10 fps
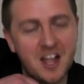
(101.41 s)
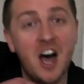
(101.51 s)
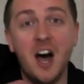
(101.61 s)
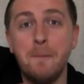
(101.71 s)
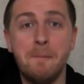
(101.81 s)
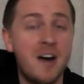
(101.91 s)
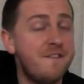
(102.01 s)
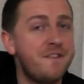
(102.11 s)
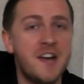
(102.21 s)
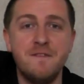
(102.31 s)
My
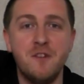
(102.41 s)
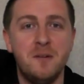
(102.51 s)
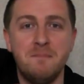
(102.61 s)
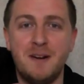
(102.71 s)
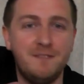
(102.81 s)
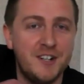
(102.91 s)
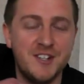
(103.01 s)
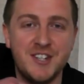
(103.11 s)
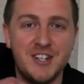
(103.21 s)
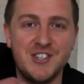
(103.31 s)
favourite
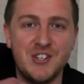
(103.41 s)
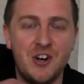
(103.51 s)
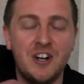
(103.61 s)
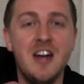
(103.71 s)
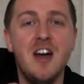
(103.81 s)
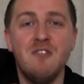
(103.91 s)
Mumford & Sons song.